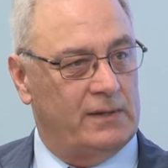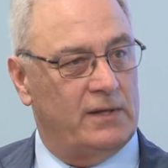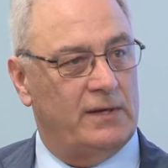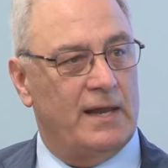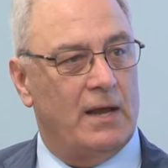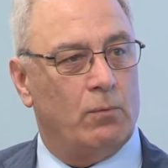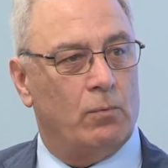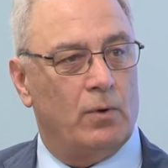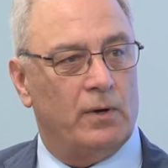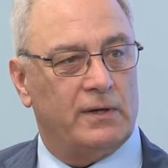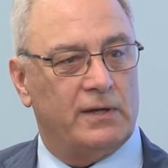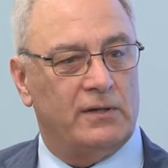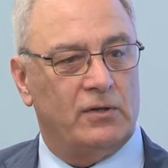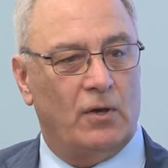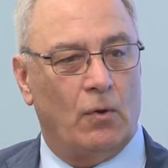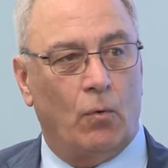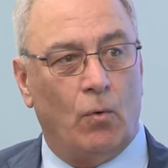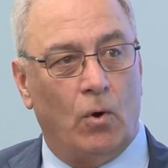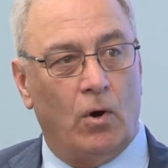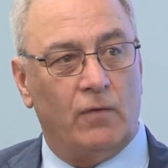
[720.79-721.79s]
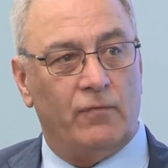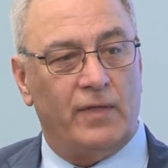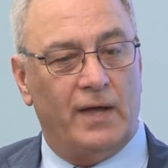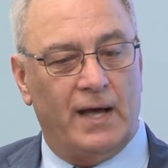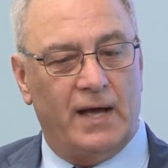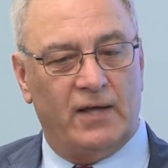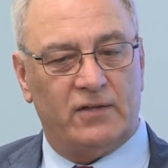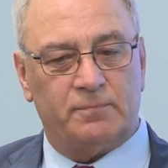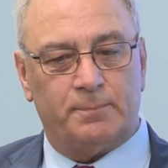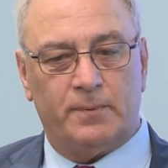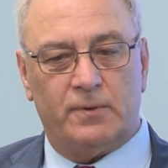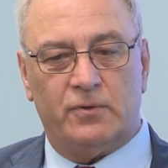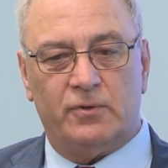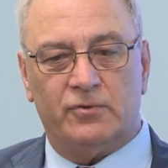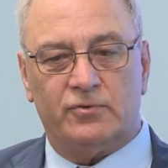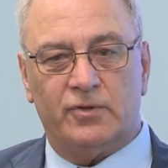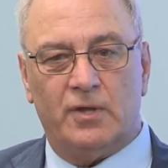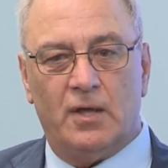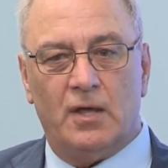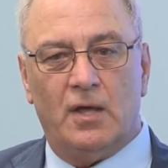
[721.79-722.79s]
the network and all of the
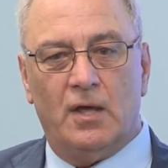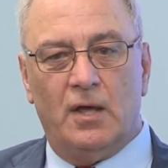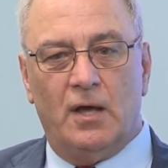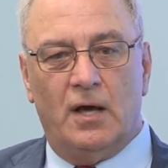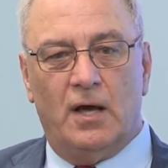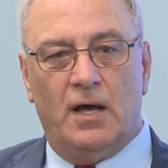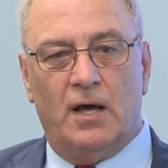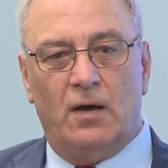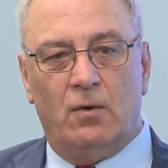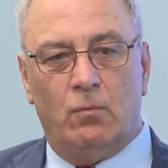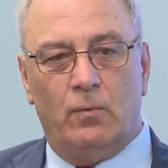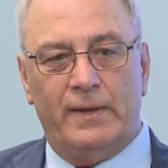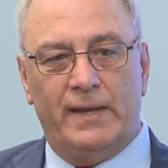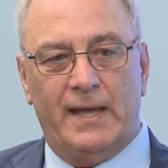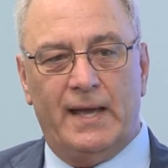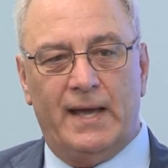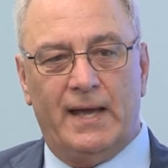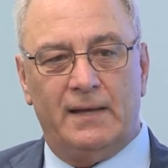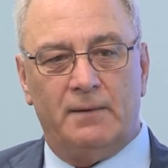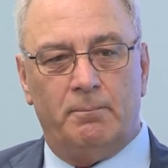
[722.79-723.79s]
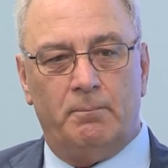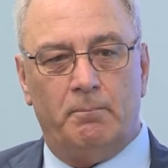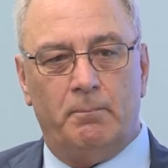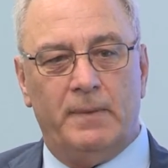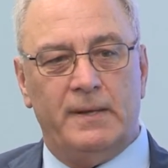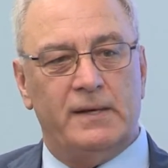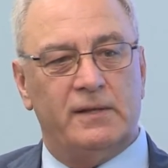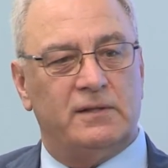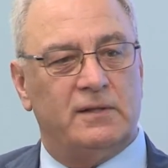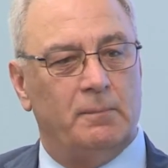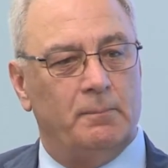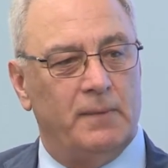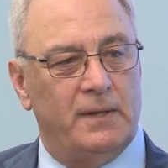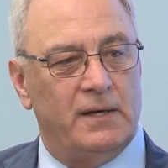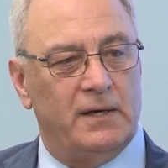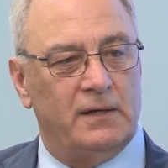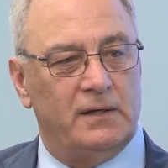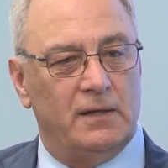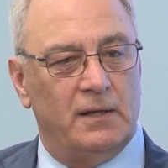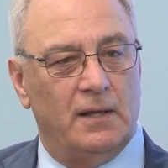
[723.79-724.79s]
hospitals. We had
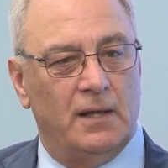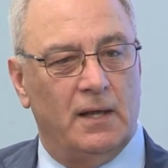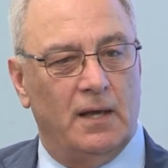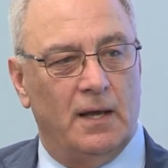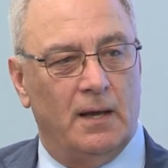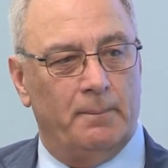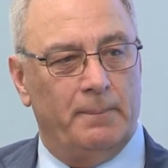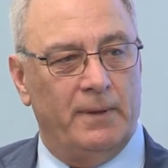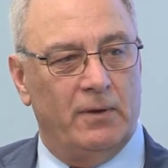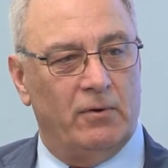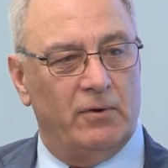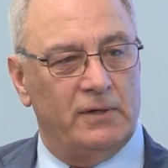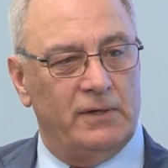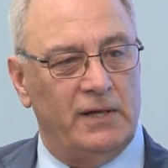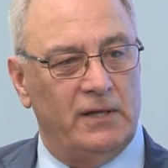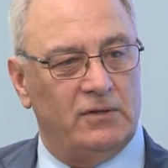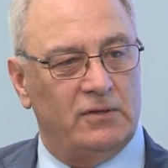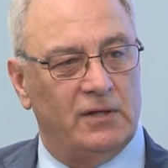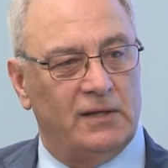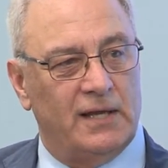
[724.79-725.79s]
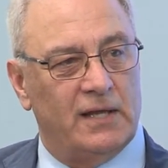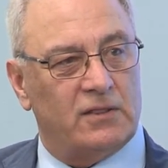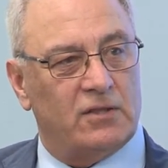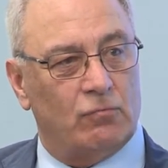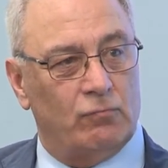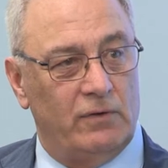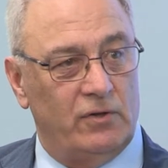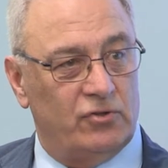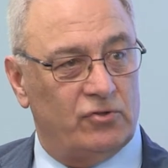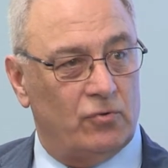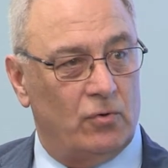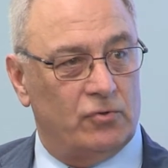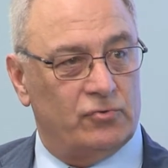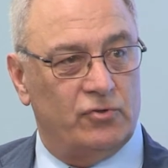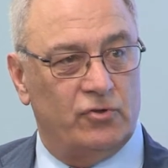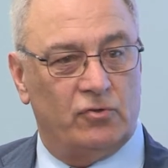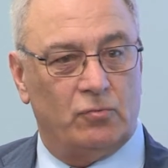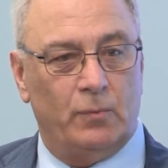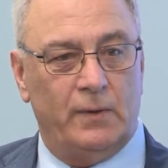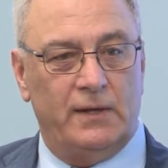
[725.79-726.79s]
minute-to-minute ability to get the
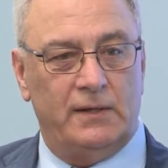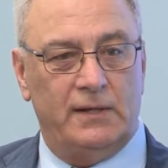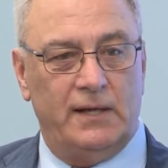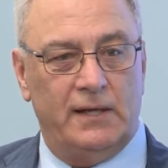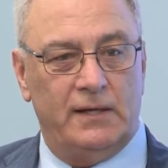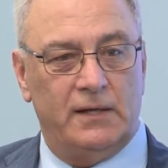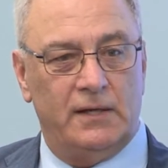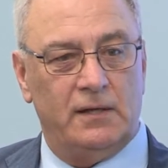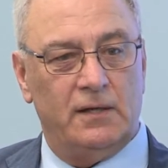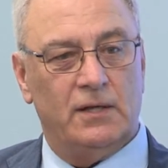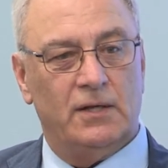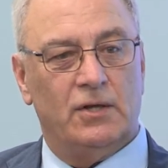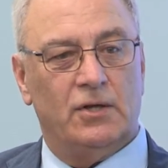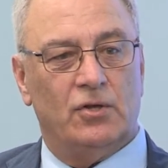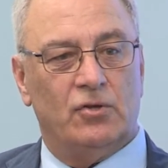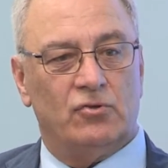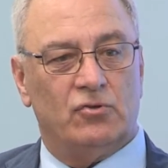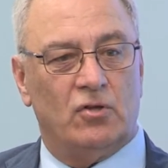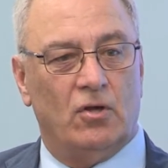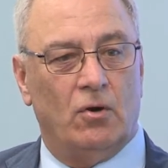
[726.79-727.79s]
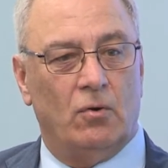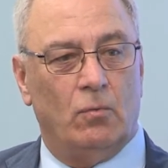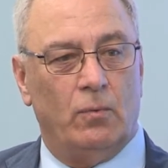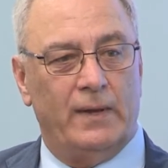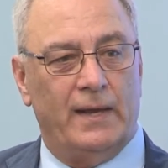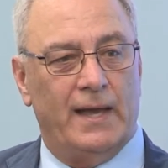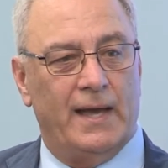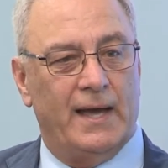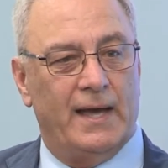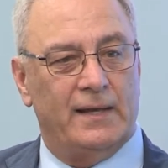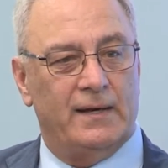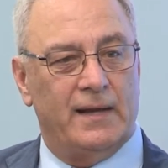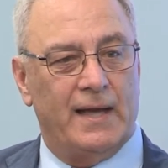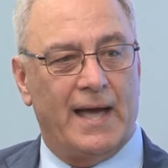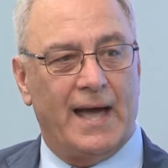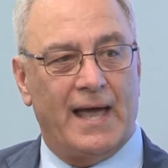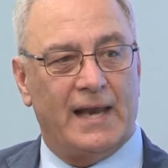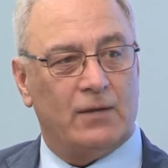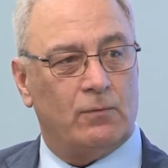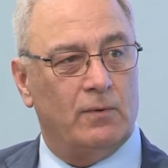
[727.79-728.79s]
resources we needed. So we had
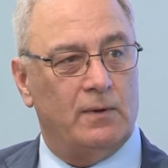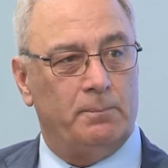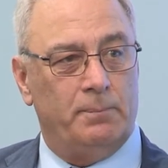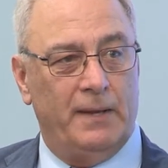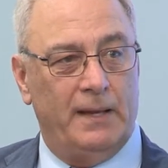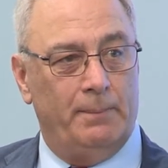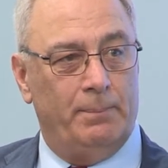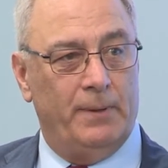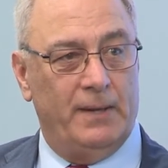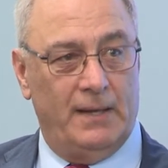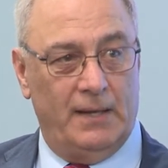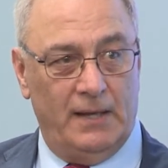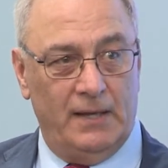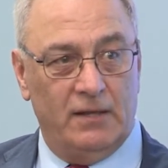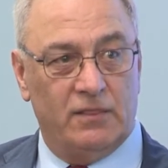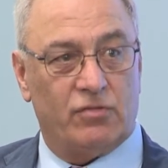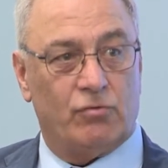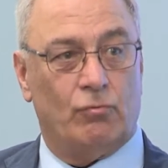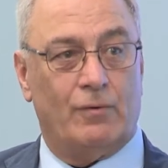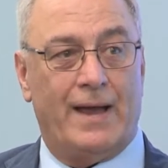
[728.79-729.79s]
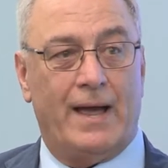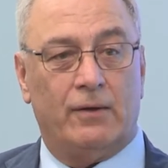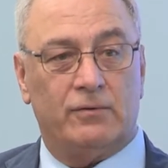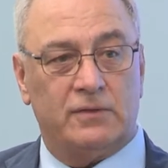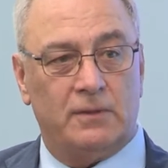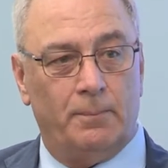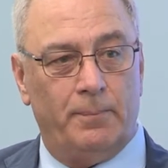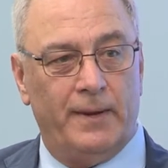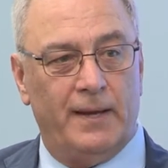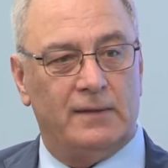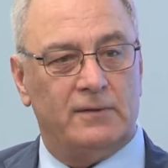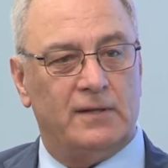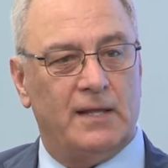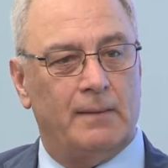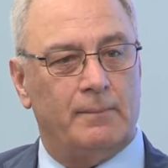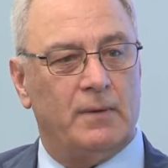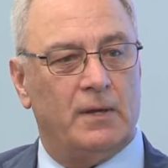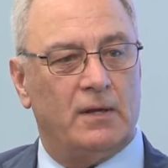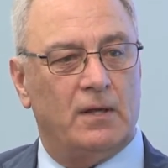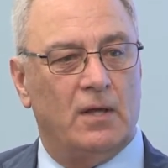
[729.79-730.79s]
adequate PPE throughout the
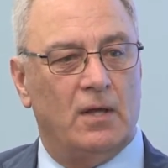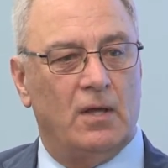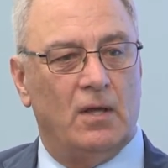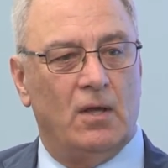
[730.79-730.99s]
pandemic.